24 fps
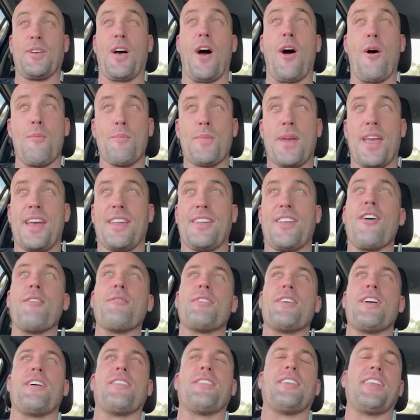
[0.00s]
I'm getting over
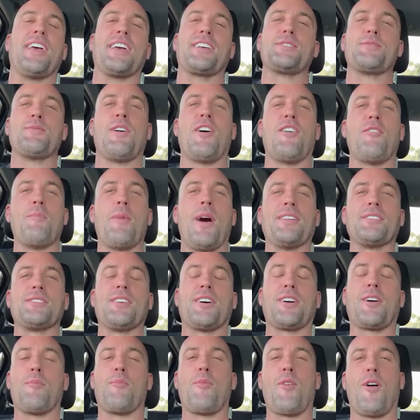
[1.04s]
there in the next 12 months.
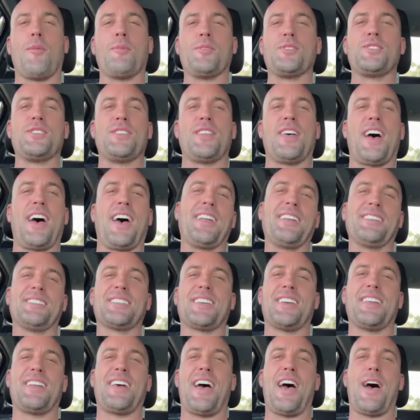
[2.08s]
Like, I promise you that. It's
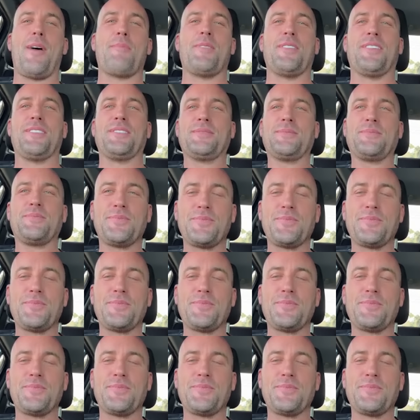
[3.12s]
going to happen.